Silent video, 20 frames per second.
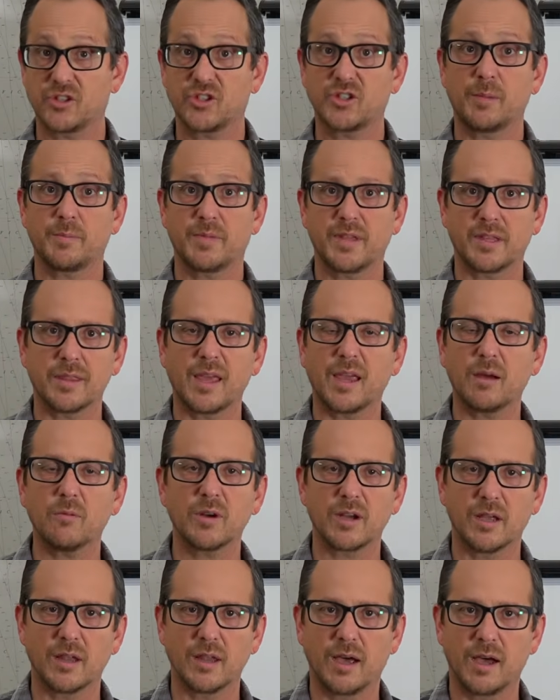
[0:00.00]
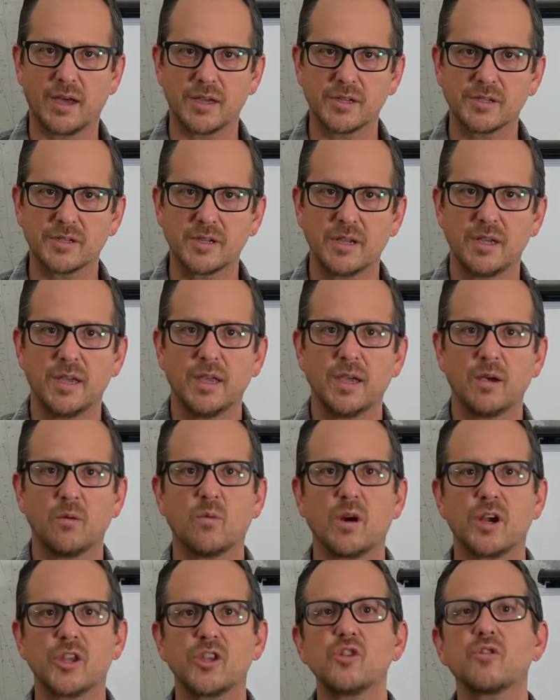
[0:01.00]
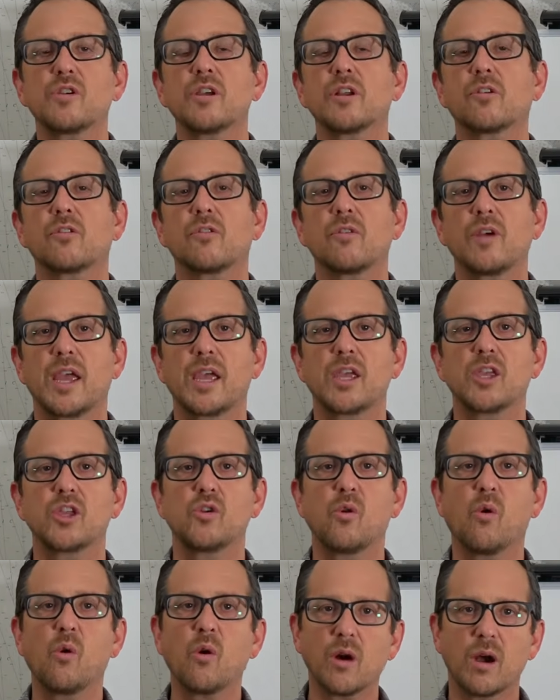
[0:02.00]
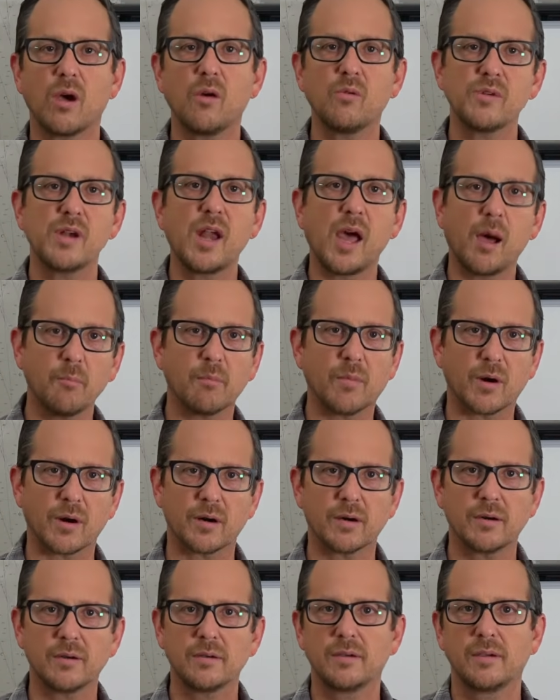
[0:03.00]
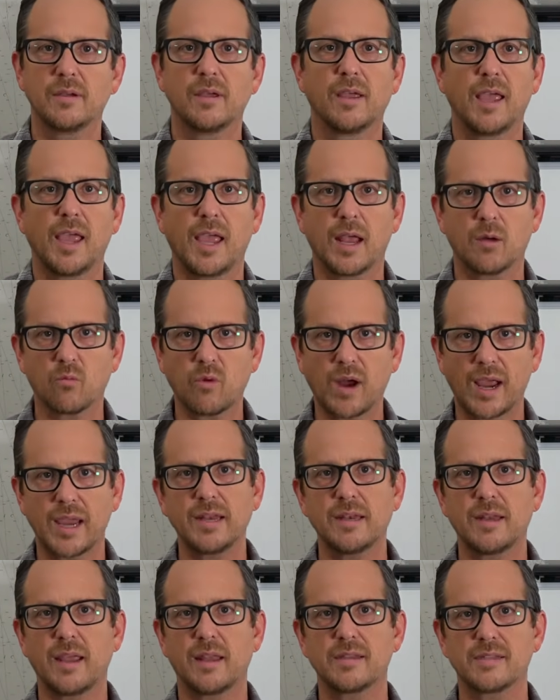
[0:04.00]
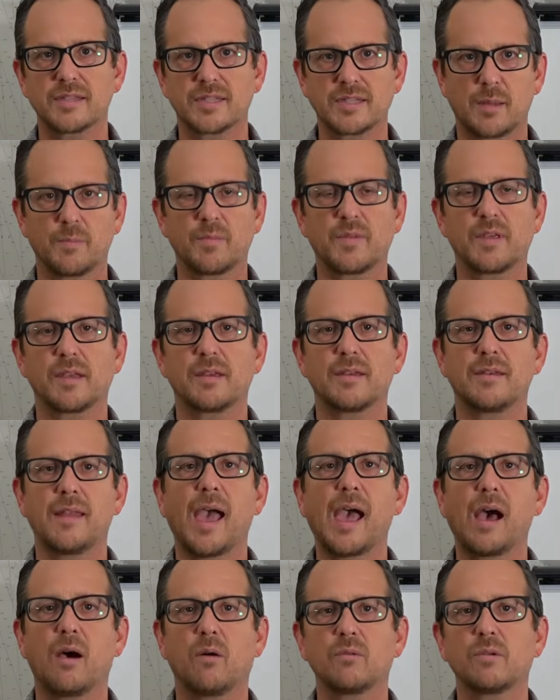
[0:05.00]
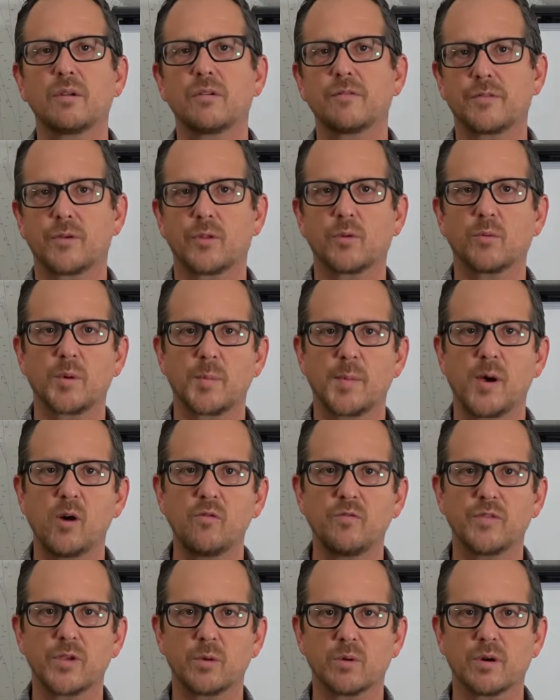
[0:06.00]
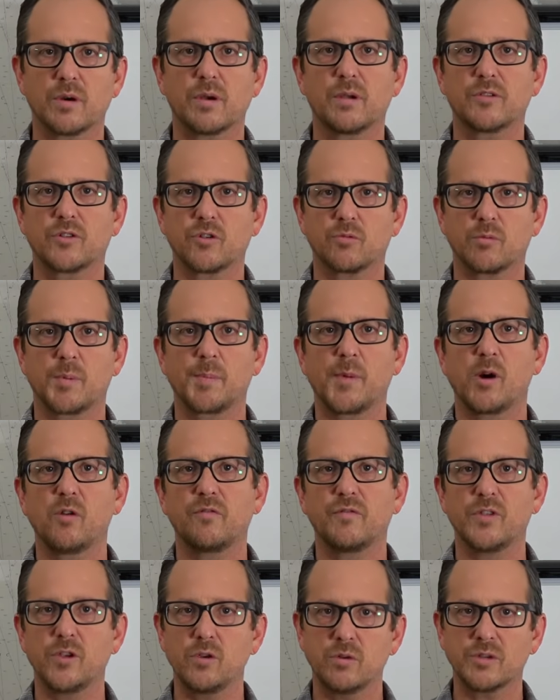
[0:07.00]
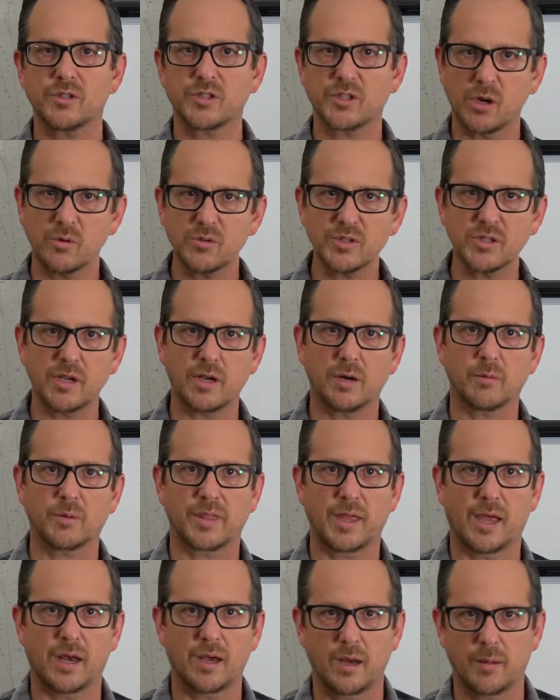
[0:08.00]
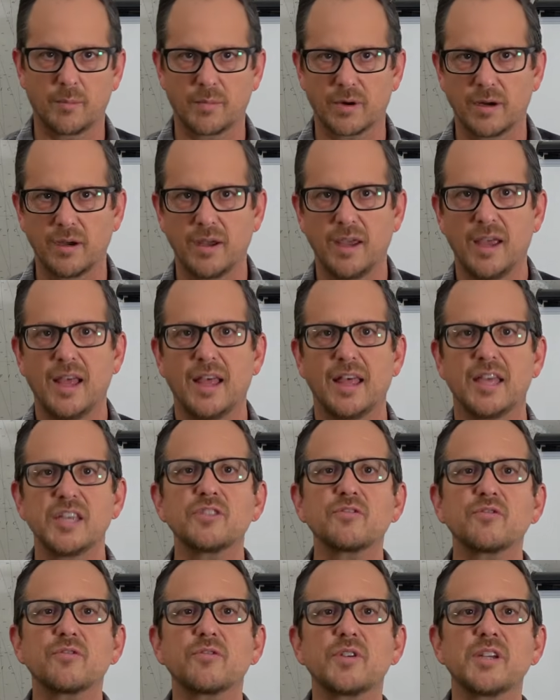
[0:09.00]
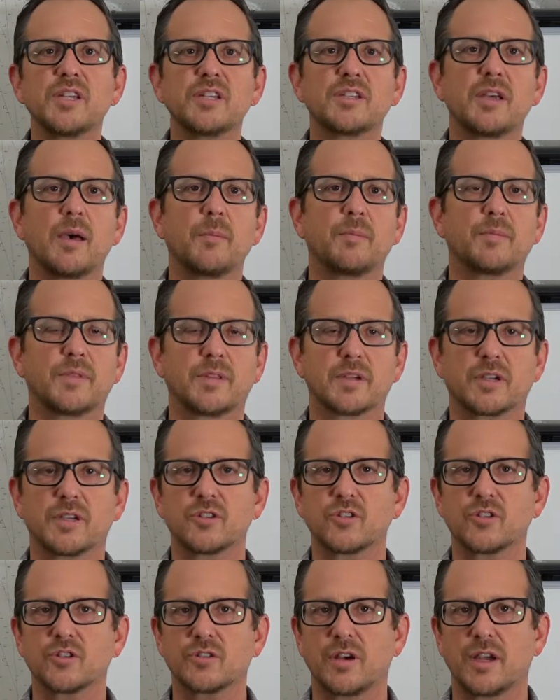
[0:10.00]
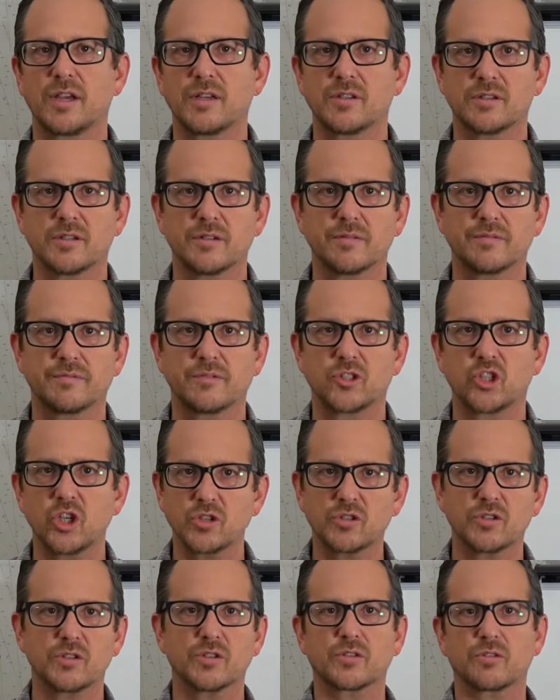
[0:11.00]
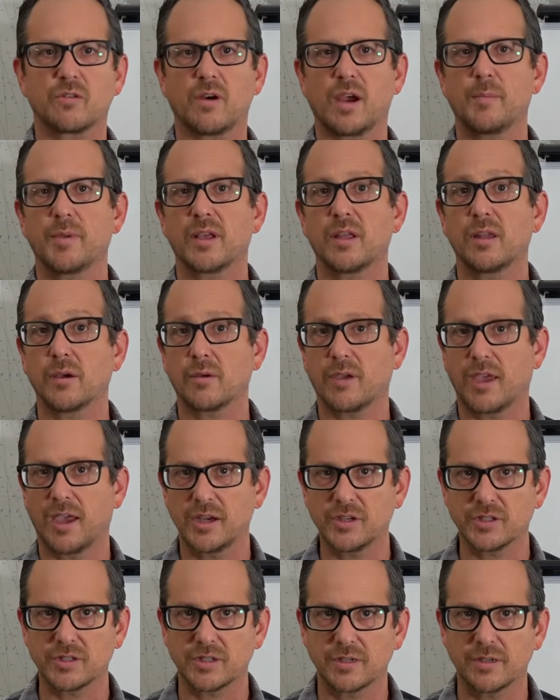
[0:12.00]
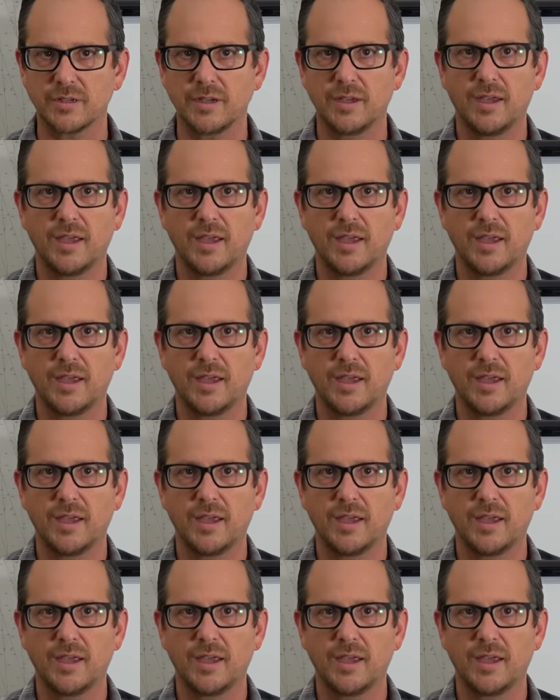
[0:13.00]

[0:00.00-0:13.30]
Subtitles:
something they realized, where you can create your own number and write something down for the remote viewer to remote view associated with that number. And this frees up the constraints of just describing a location,